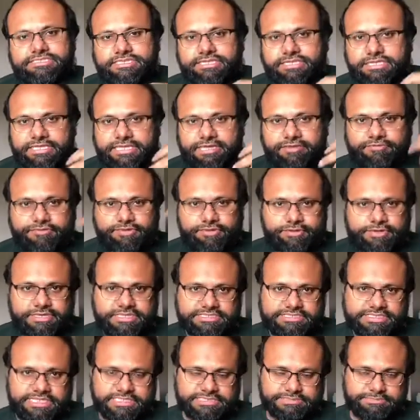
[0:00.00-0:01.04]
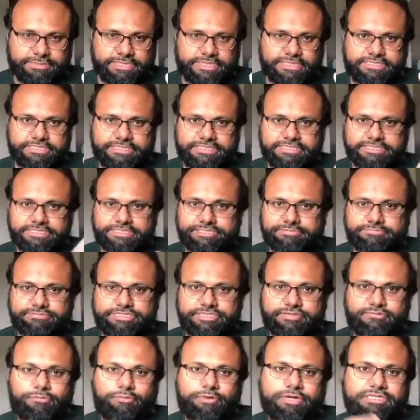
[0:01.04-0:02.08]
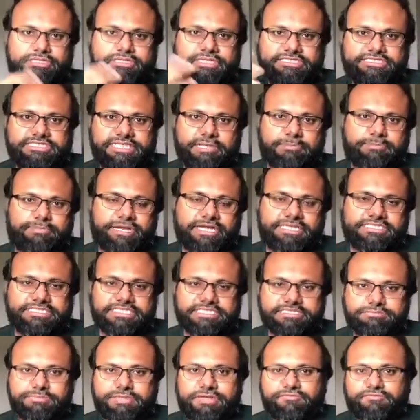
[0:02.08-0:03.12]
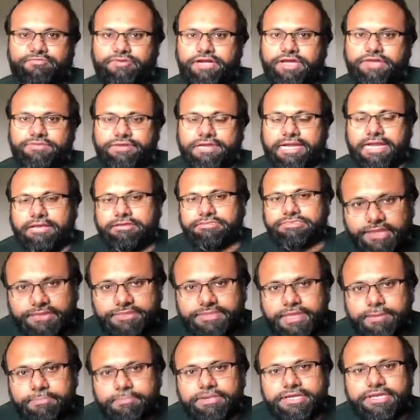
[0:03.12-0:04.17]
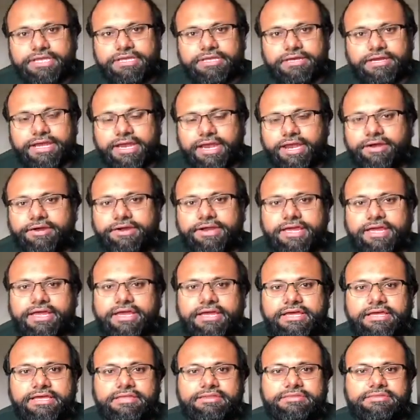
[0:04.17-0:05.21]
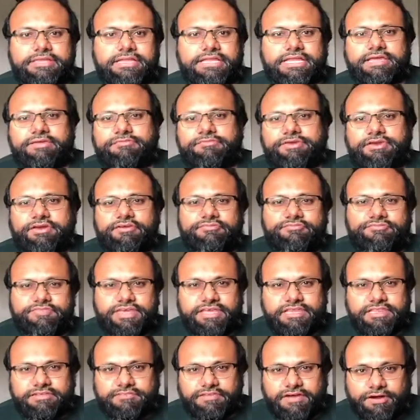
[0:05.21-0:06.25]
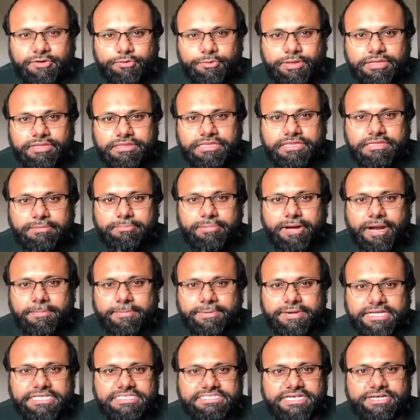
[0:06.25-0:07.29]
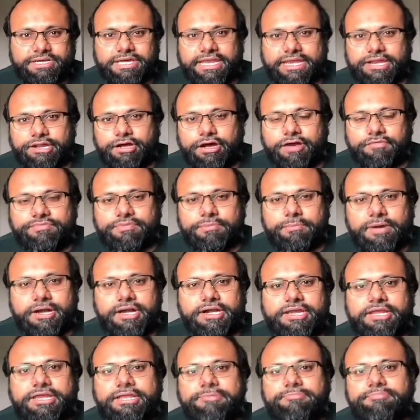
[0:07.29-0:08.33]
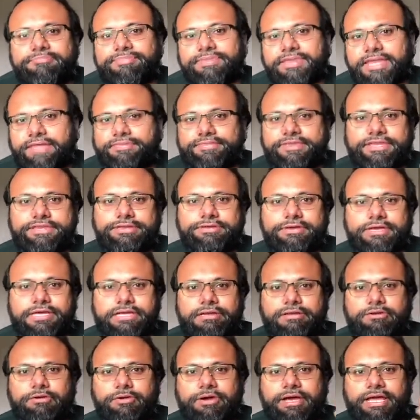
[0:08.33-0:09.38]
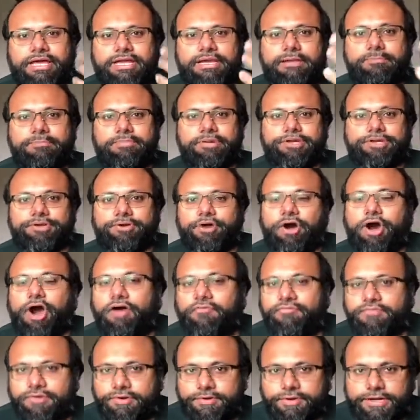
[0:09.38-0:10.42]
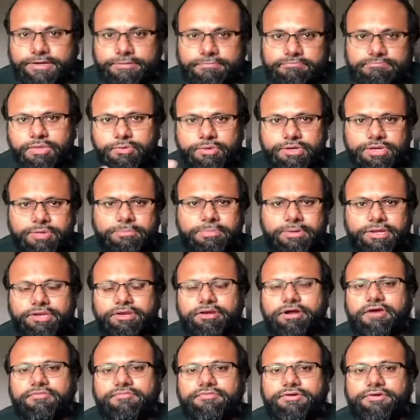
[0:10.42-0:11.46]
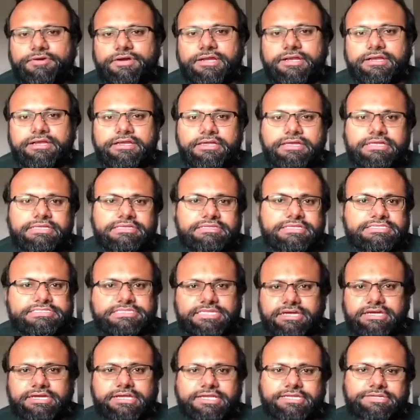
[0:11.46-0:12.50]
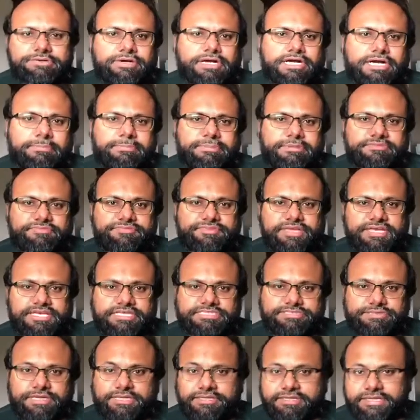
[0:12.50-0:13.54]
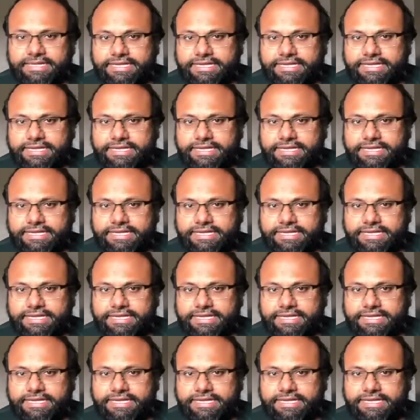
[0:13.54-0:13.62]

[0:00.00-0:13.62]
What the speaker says: They'll give you an assessment in terms of what the sale price has been for other houses in that particular area. They'll give you a feel of how quickly the properties are getting off the market, and then you can go ahead and put your offer in. When you put your offer in, the seller can do a couple of things, right?